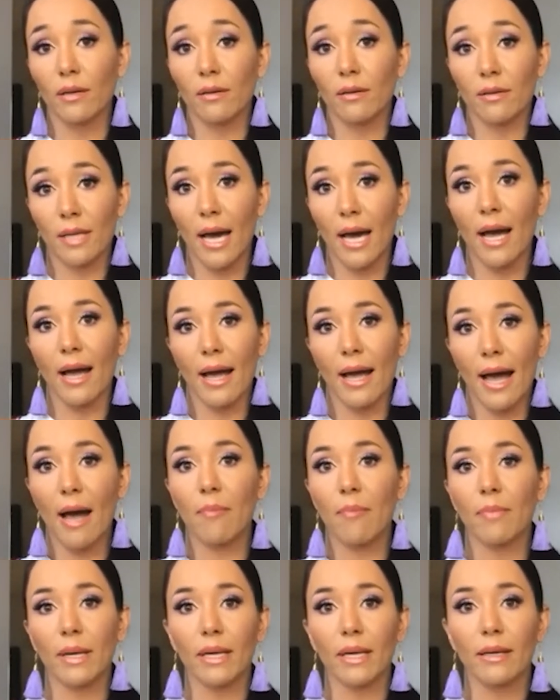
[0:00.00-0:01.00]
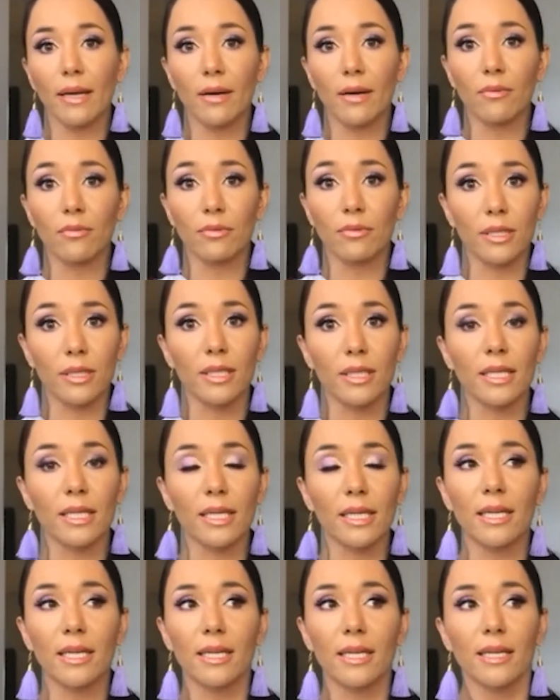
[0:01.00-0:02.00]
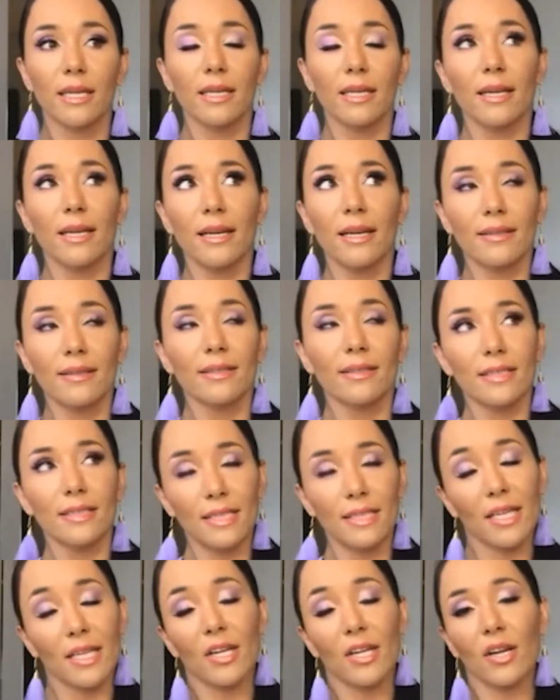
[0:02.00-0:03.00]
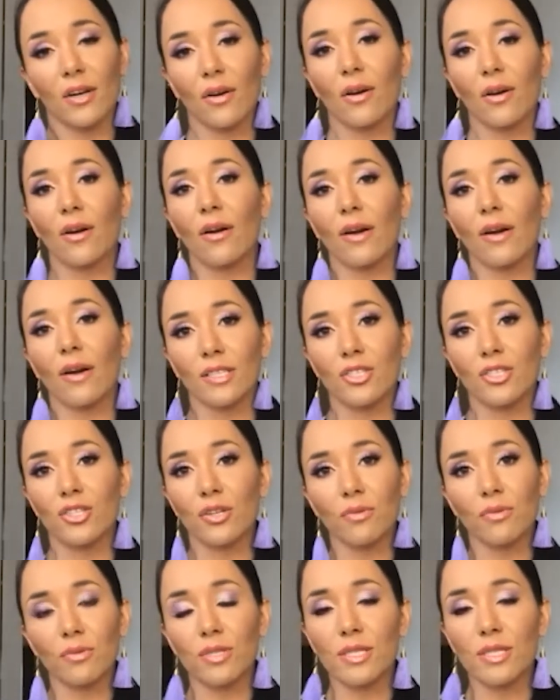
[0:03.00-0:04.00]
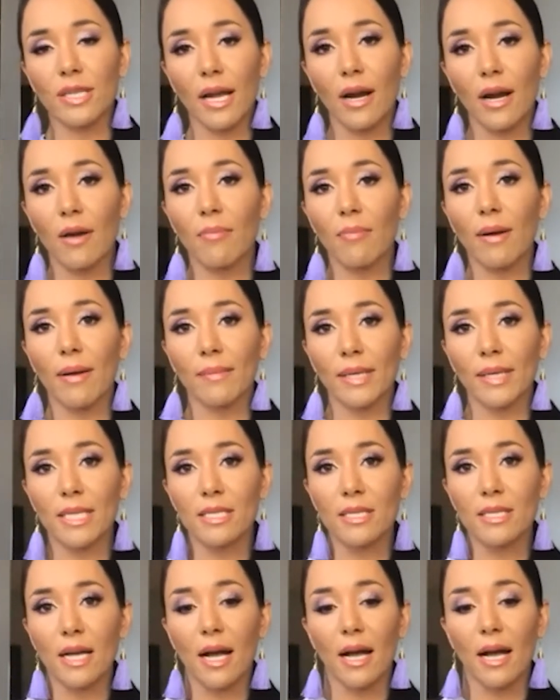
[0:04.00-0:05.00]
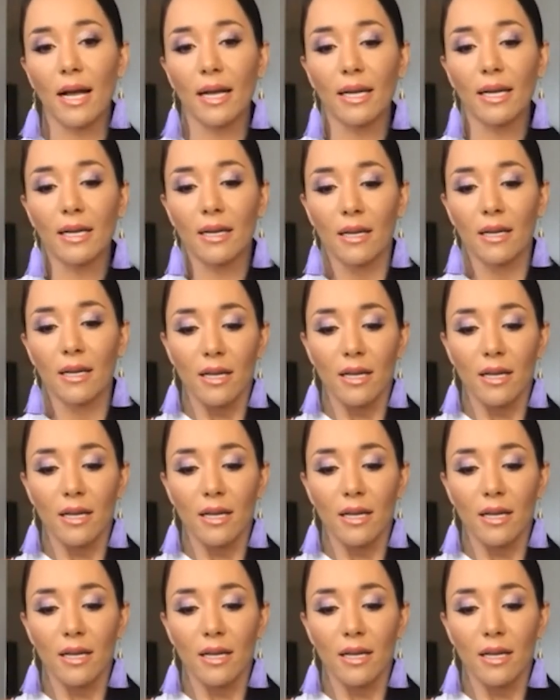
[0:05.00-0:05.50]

that happened, I really needed her, and she was there by my side.